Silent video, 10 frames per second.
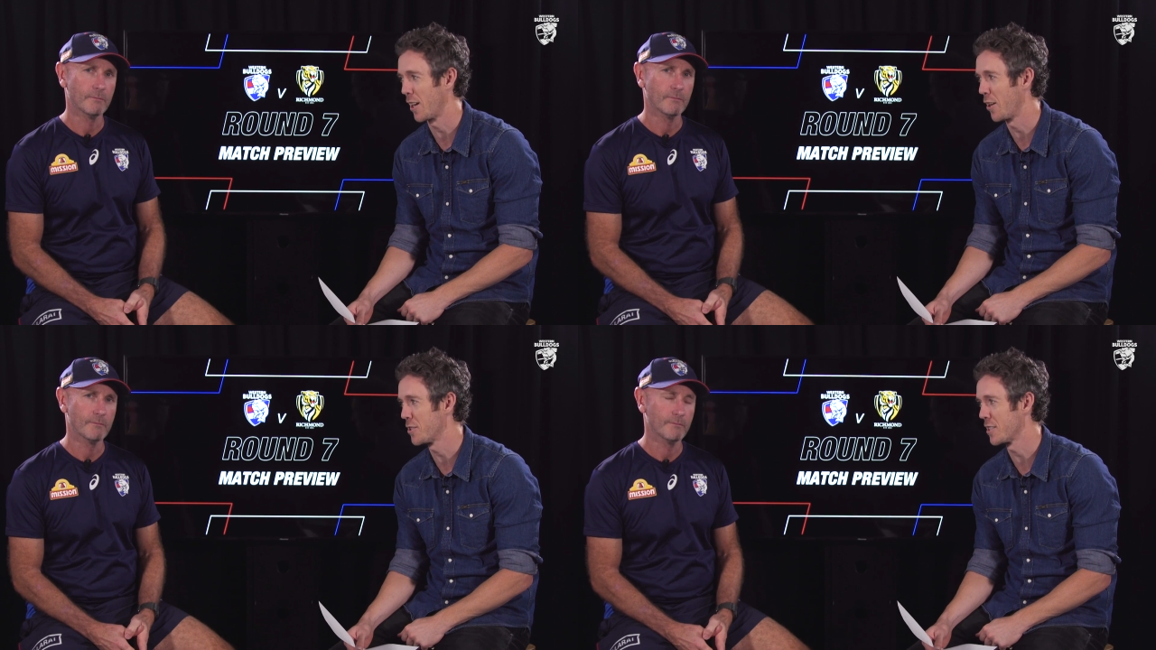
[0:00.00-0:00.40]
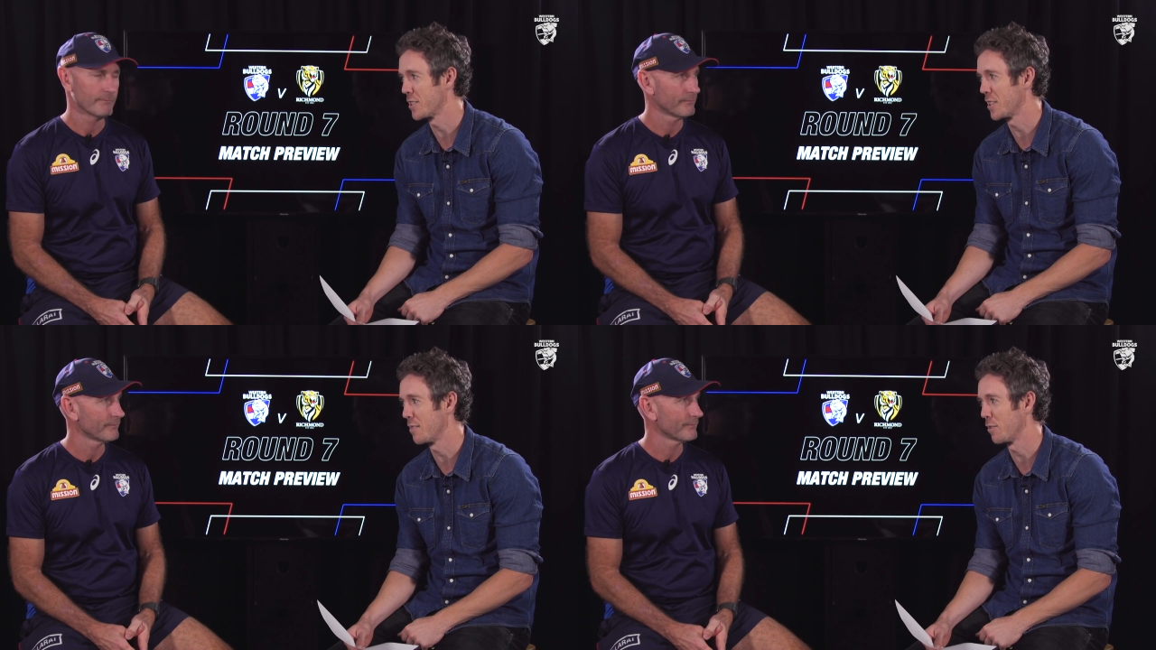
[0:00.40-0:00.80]
Speaker 1: coach
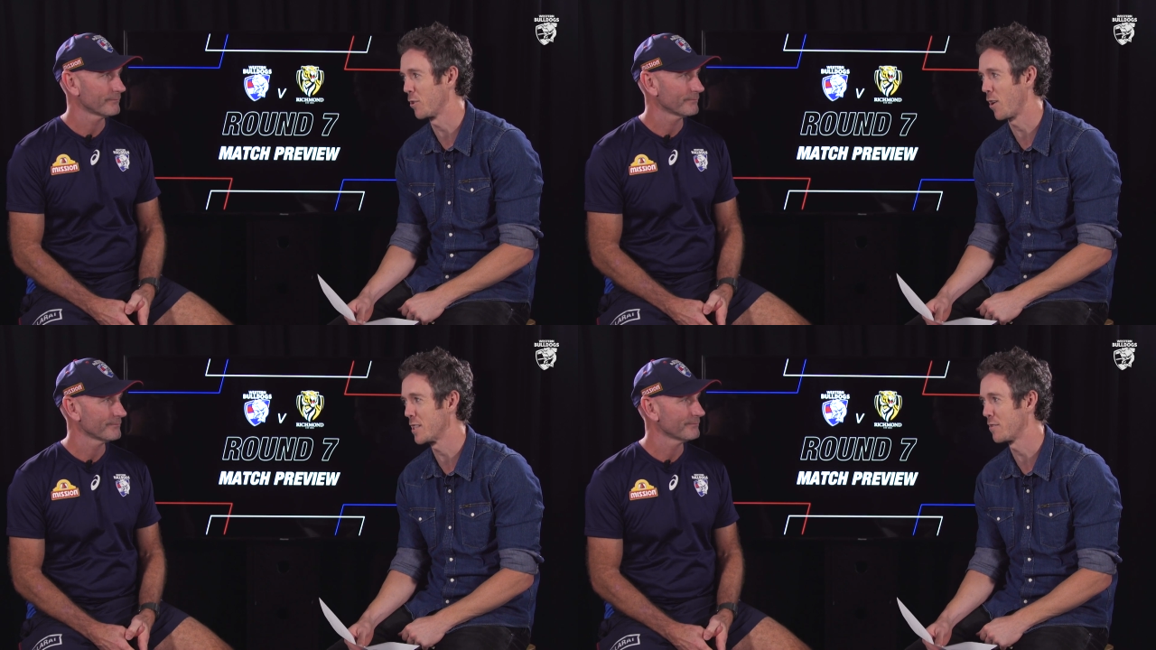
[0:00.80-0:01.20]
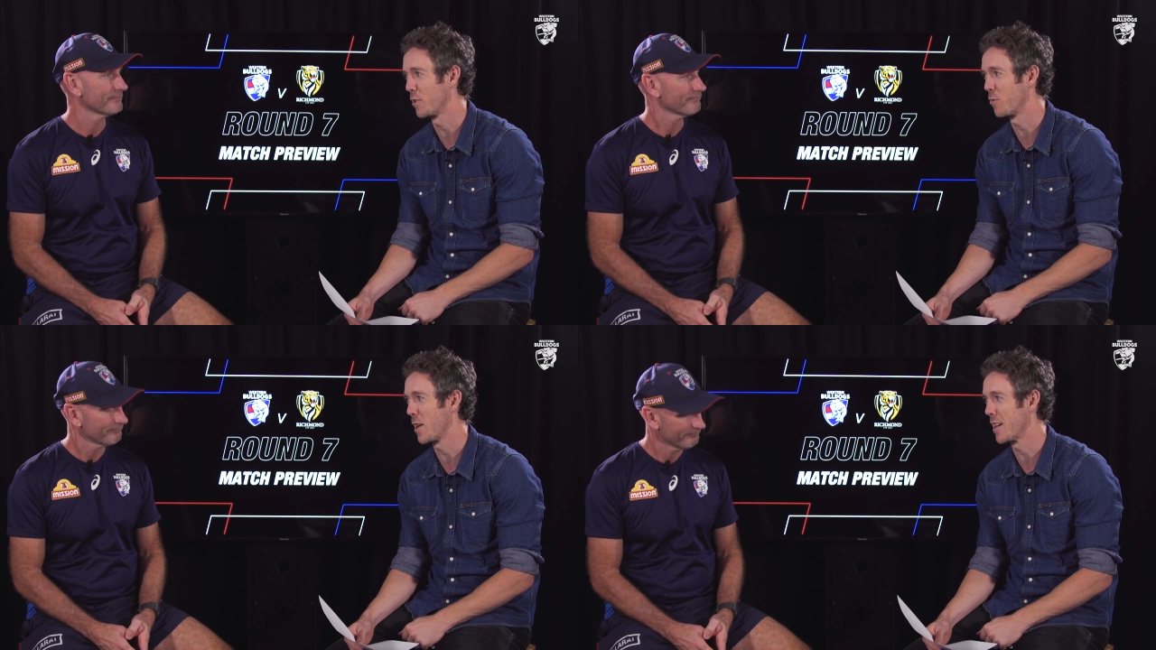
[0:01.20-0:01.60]
Stephen Grace
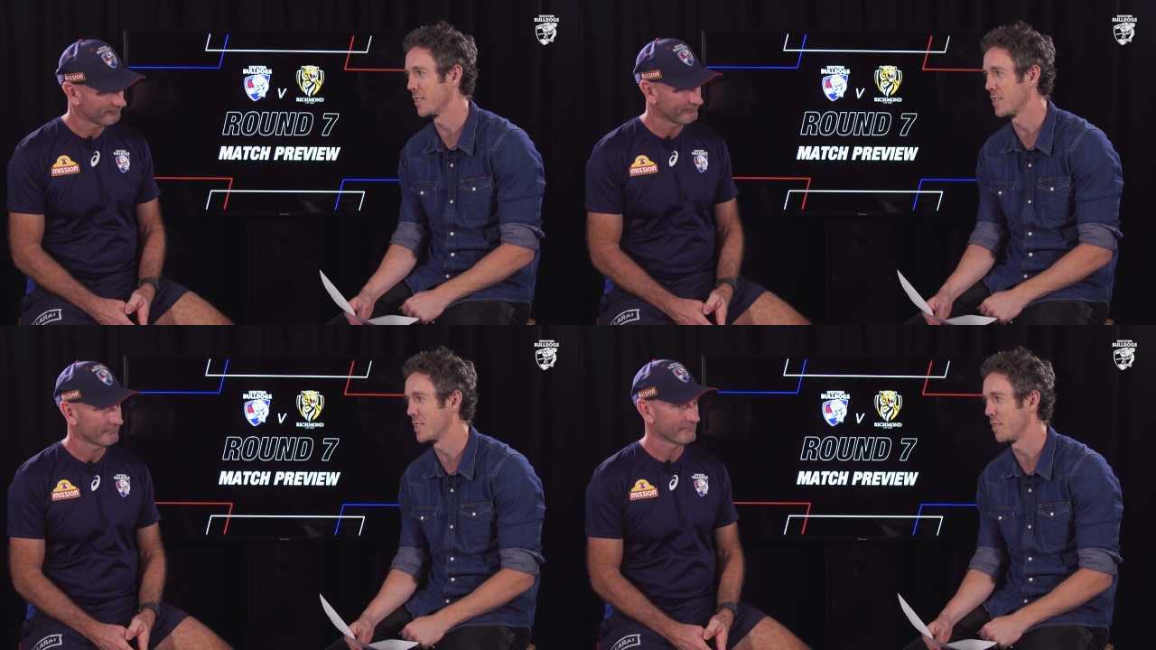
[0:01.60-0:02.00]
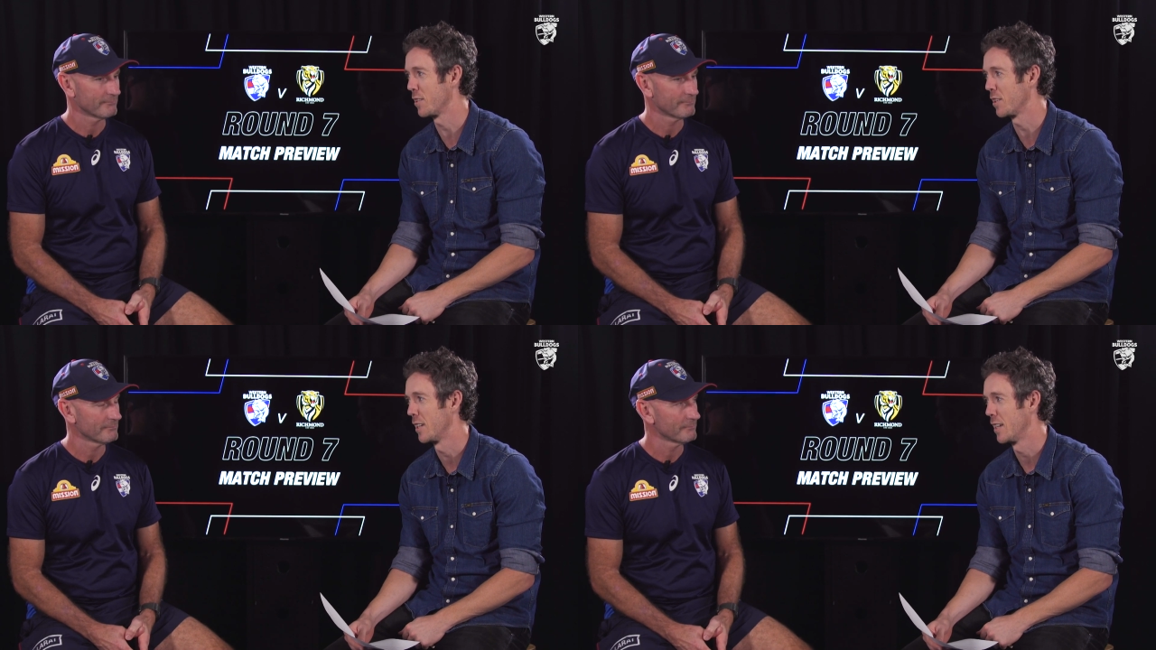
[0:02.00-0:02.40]
for the round
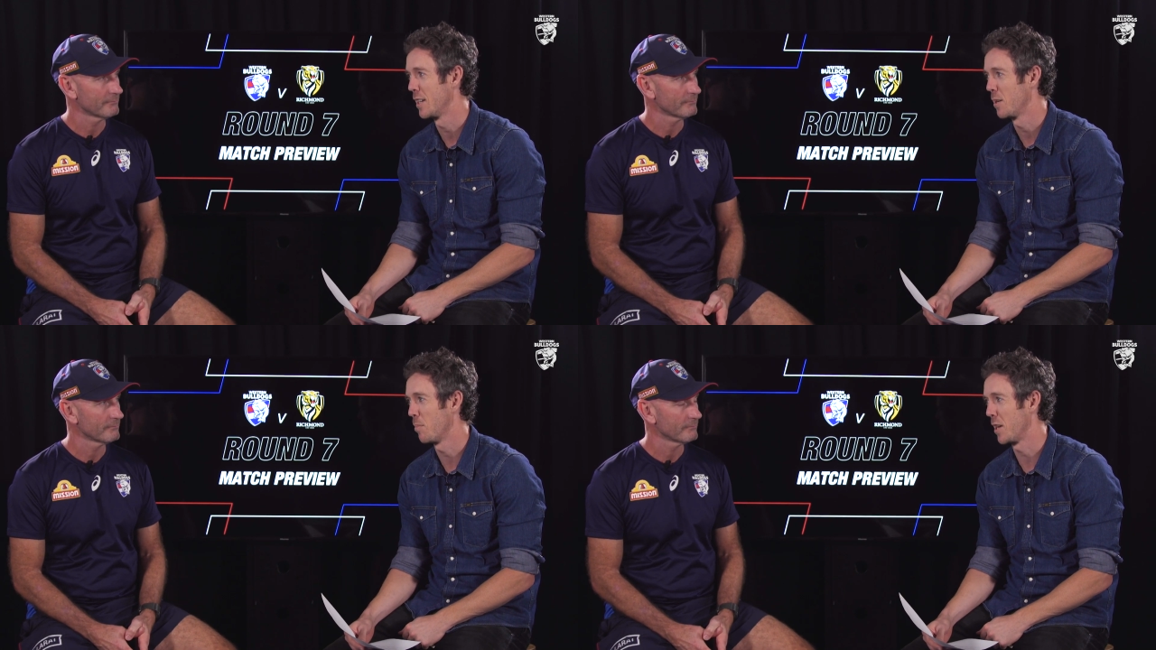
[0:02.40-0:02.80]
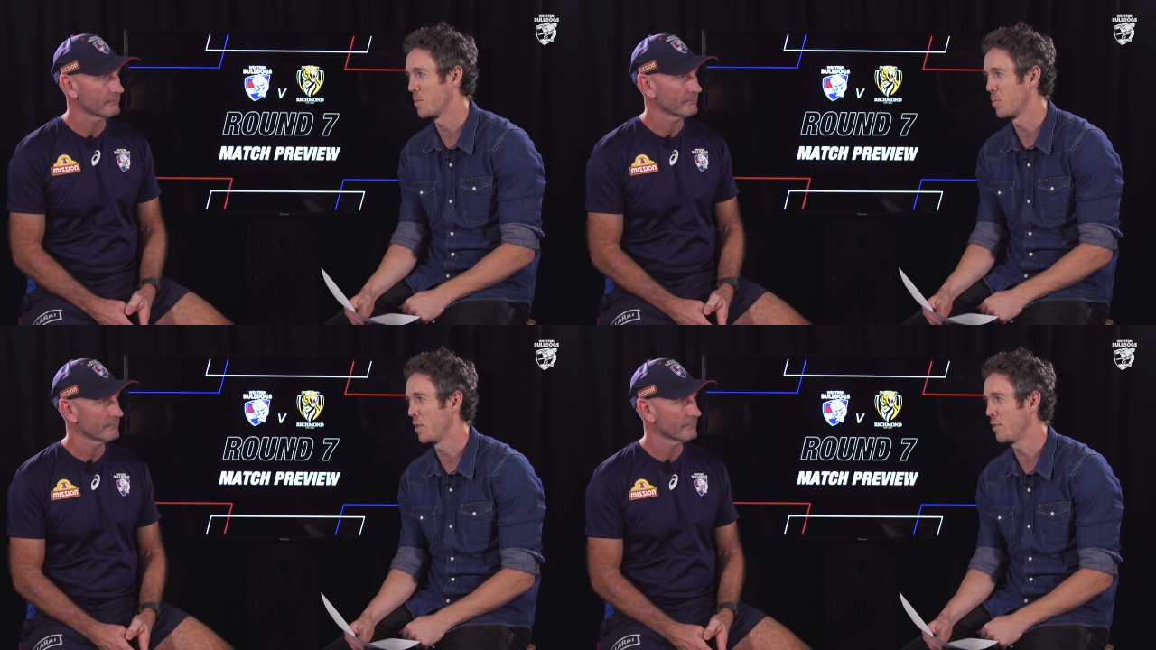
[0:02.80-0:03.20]
seven
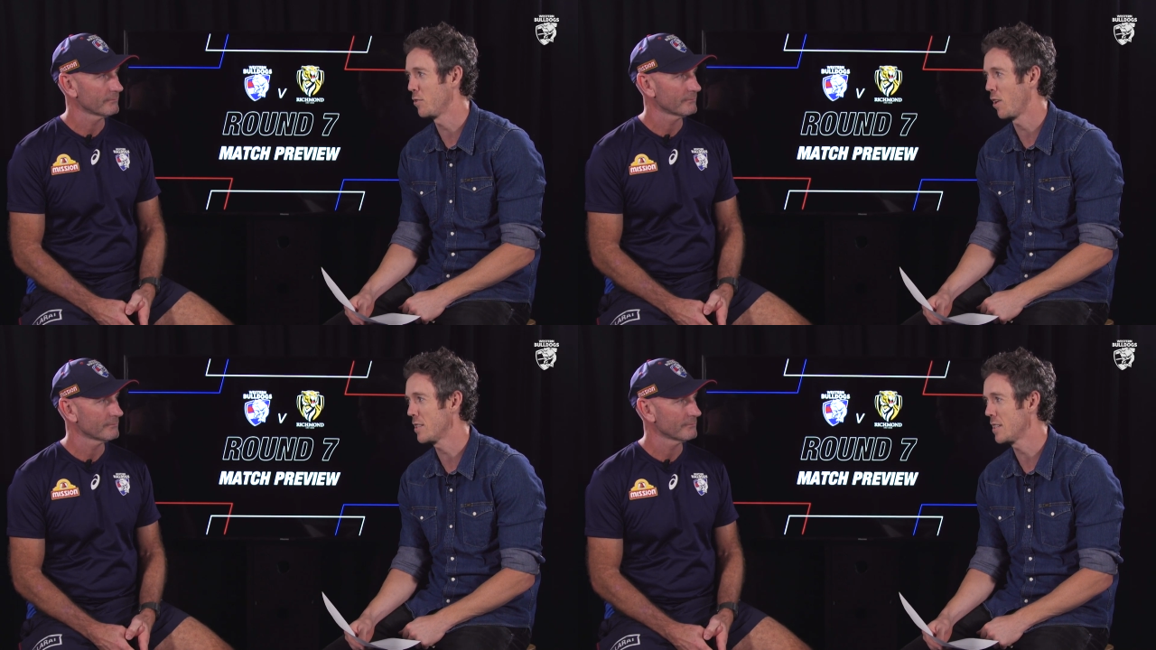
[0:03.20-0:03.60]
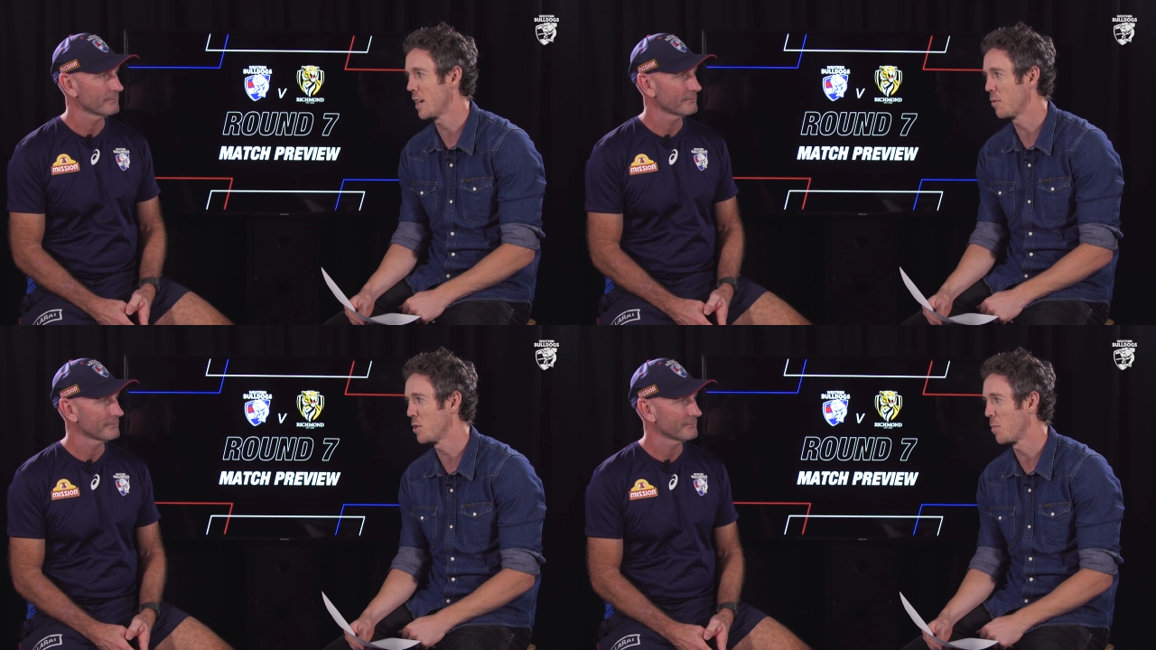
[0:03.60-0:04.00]
match preview. Gracie,
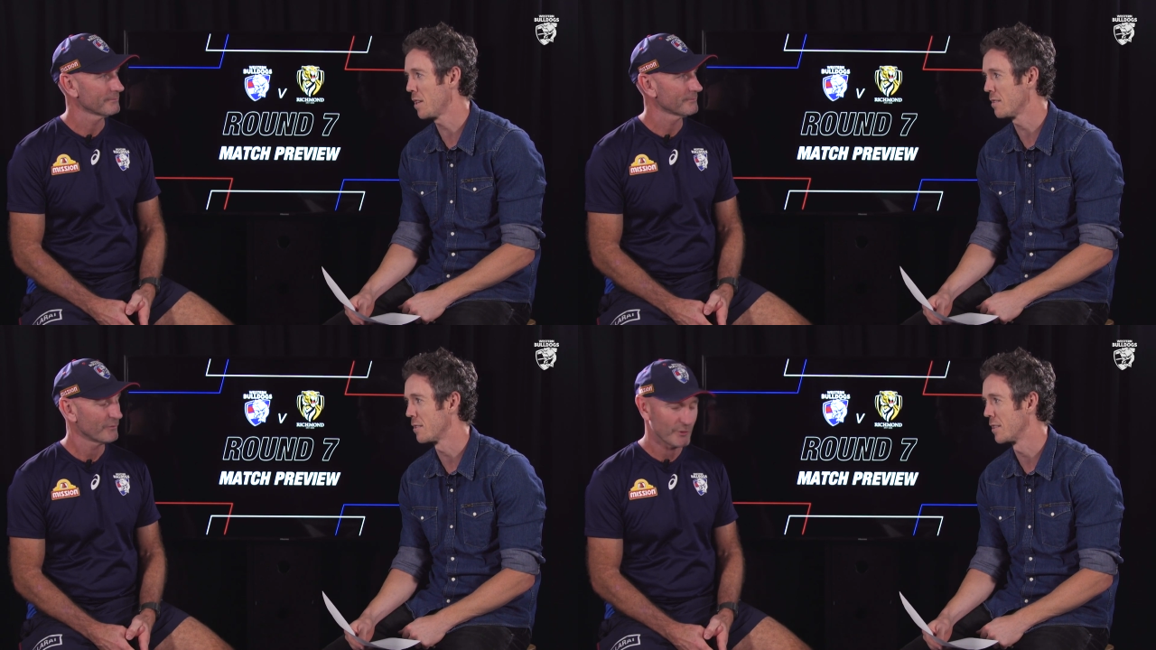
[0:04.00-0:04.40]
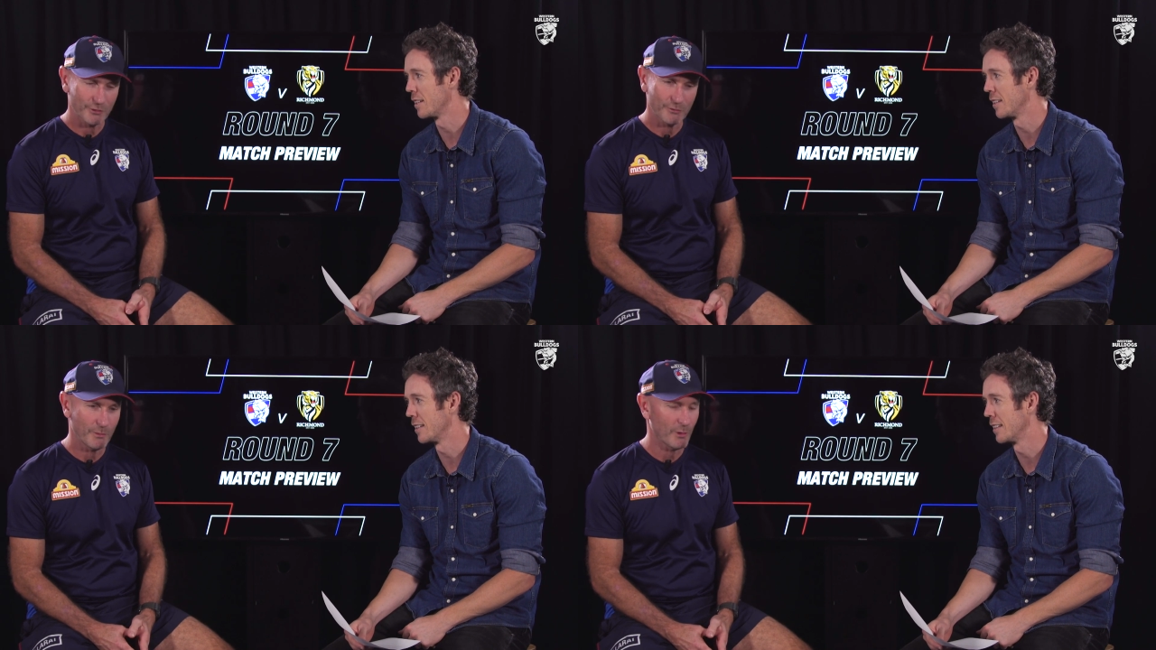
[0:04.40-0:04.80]
how are you mate?
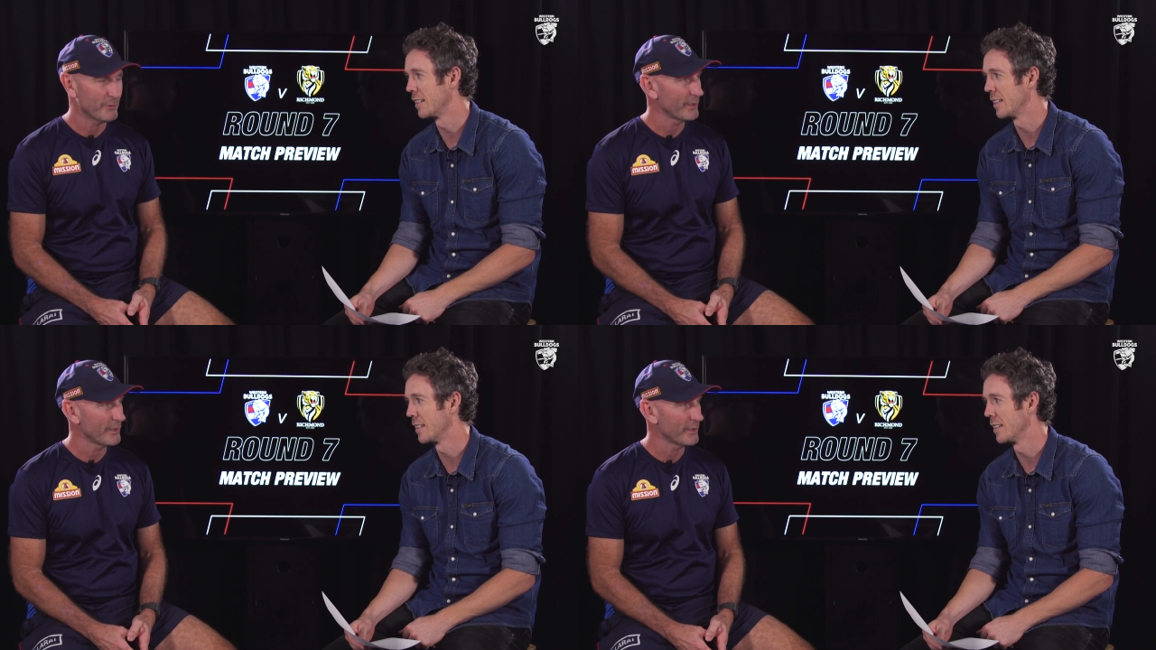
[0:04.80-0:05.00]
Very good Bob,